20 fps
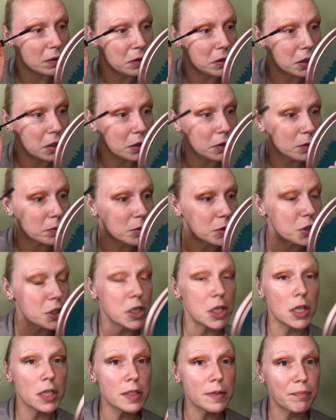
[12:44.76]
The other one she
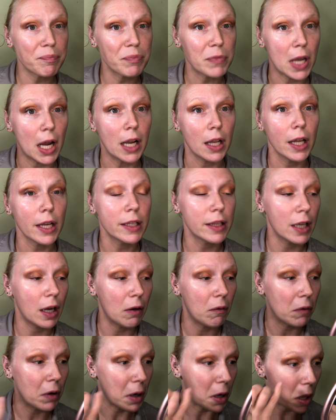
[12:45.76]
does, I like
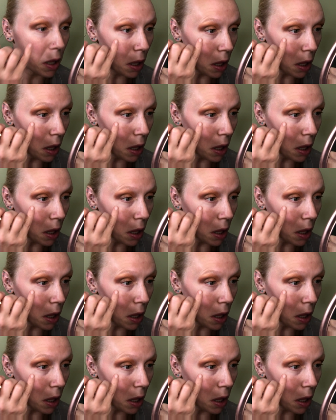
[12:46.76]
that one.